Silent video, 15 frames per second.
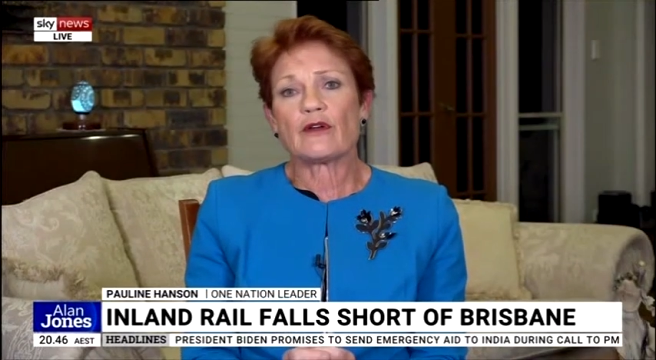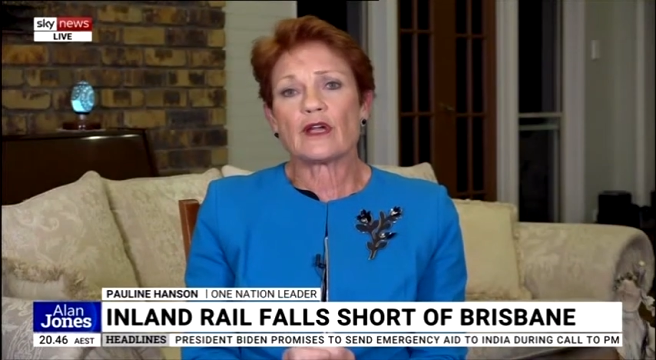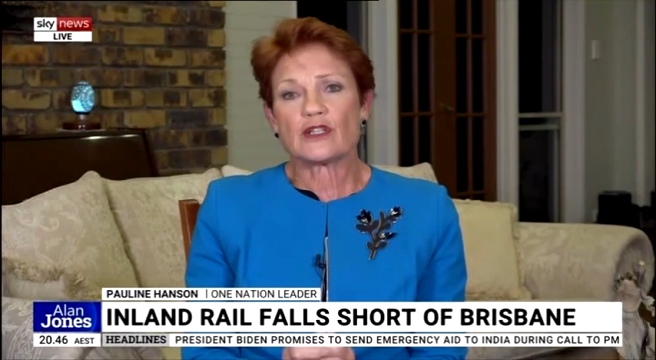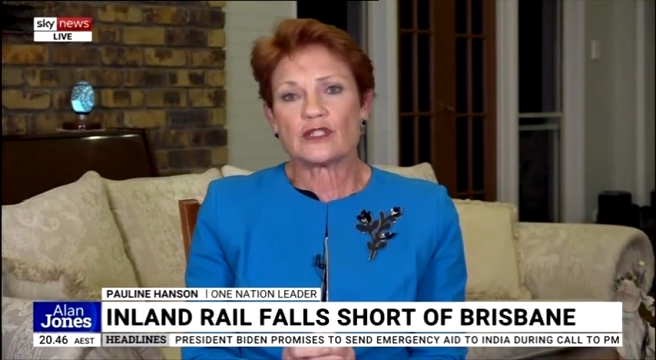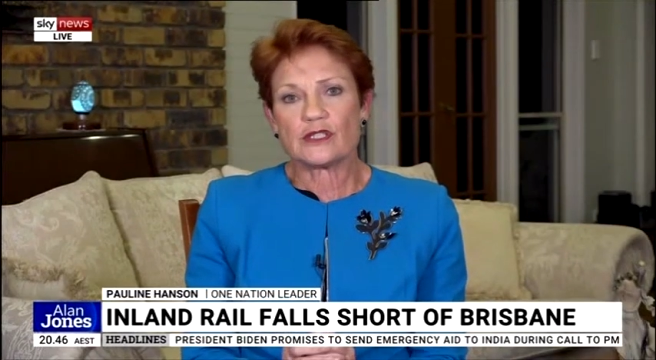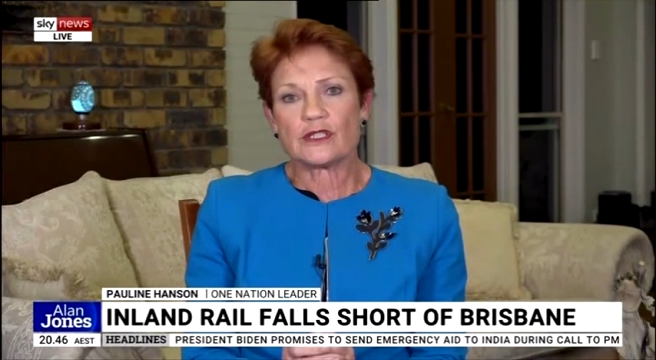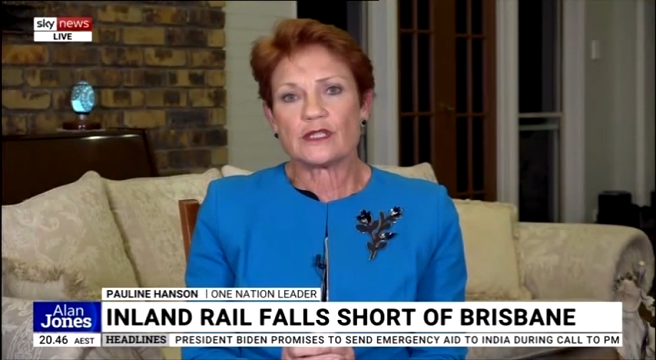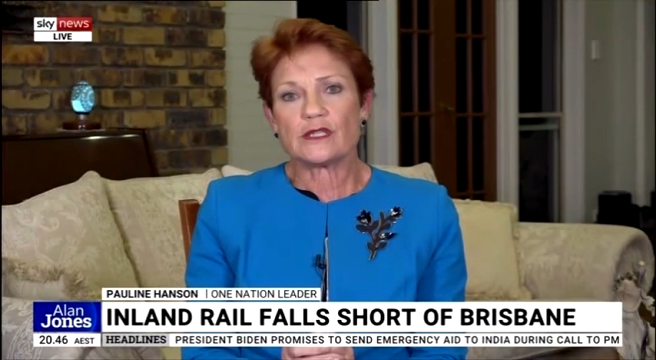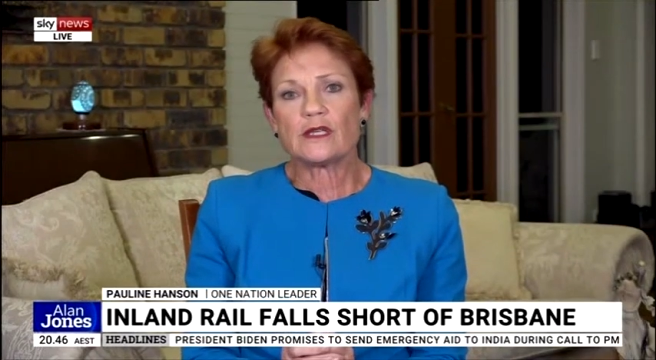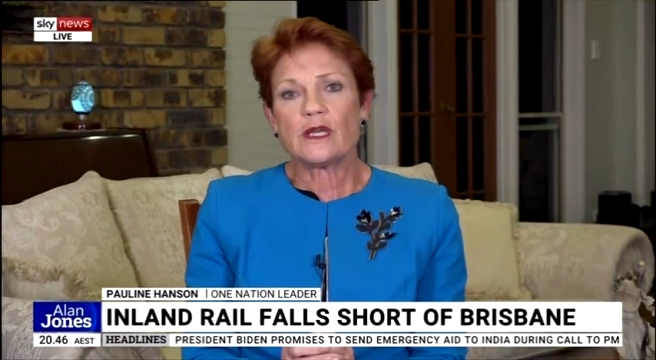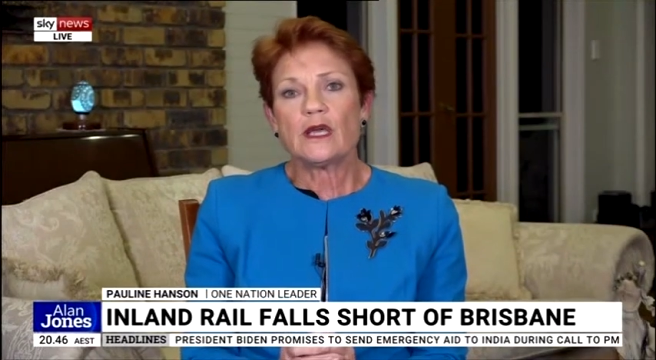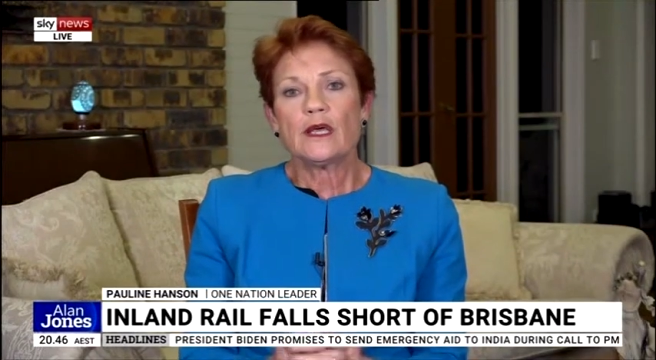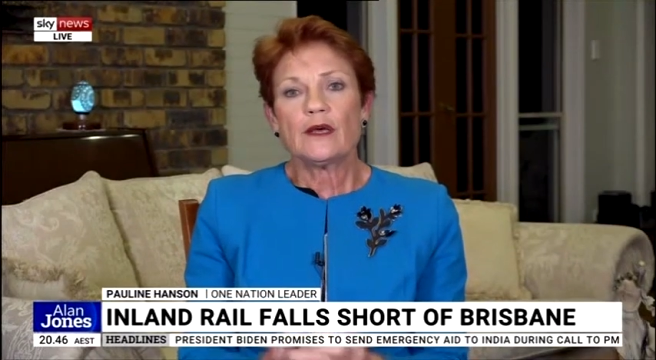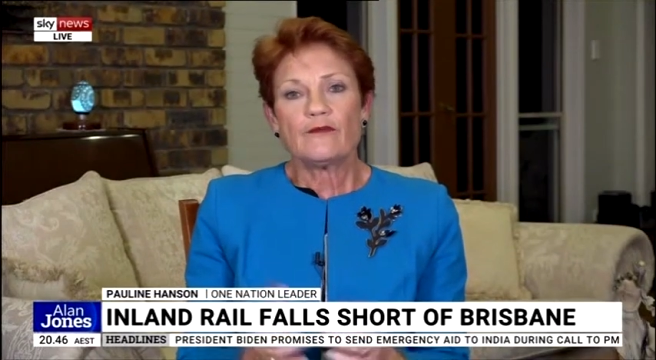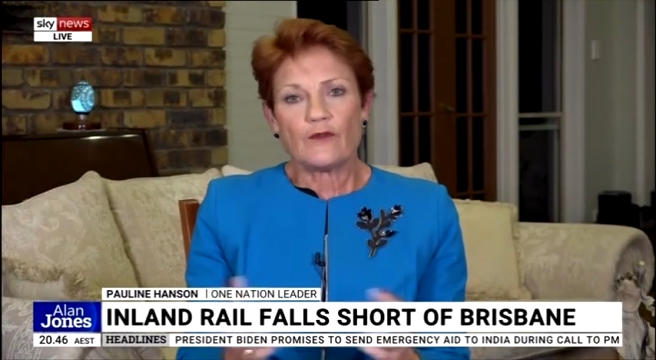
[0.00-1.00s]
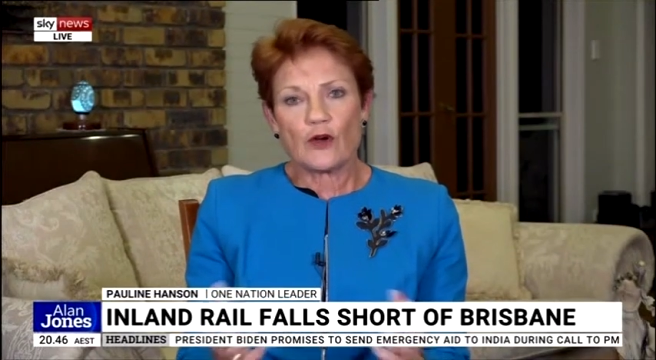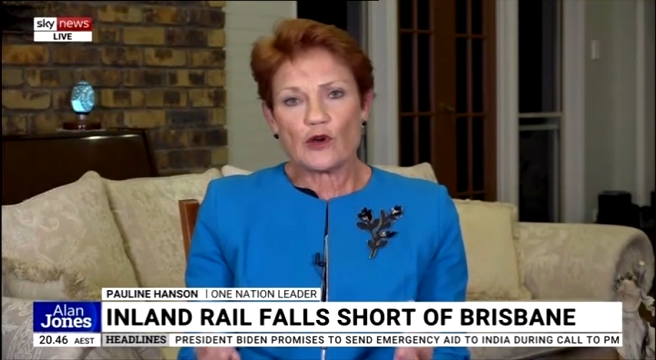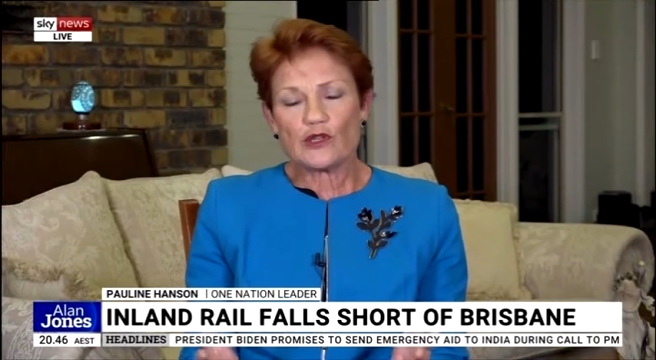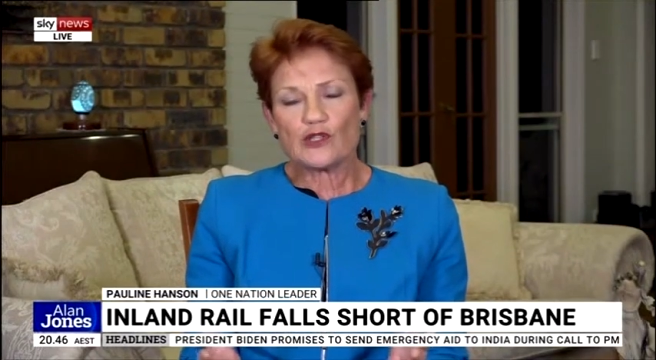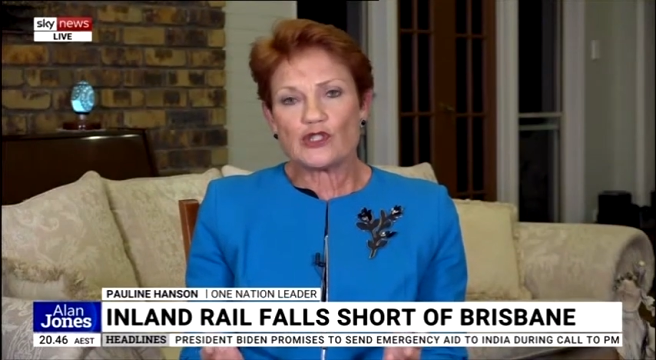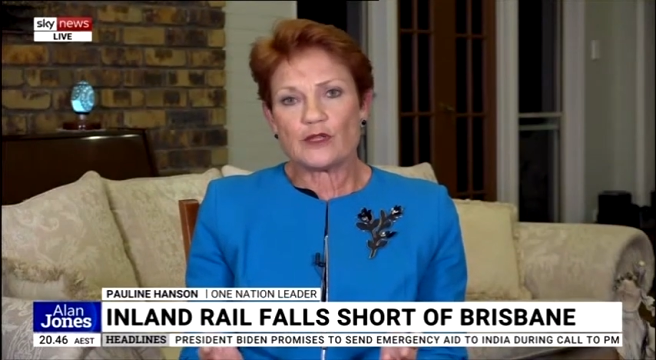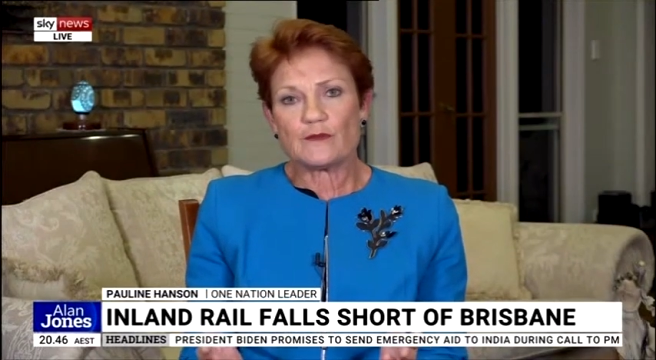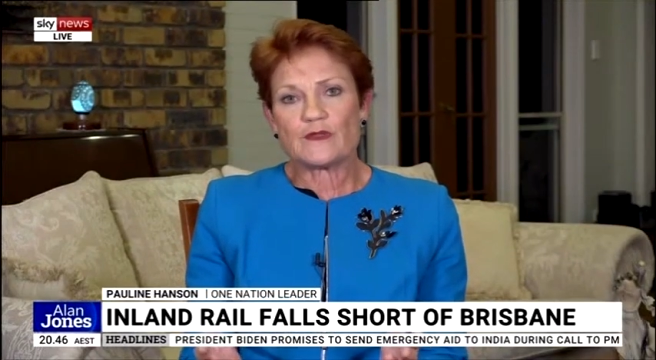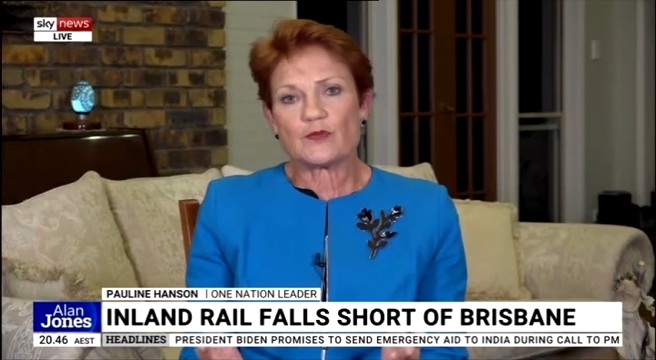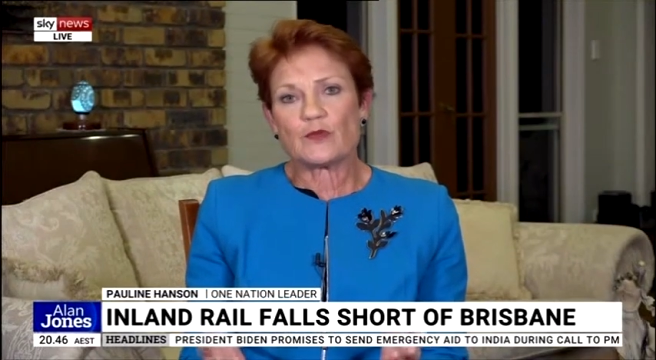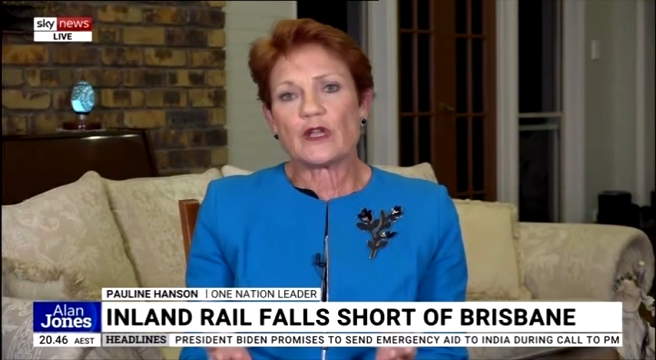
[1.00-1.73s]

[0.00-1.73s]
actually foreign ships.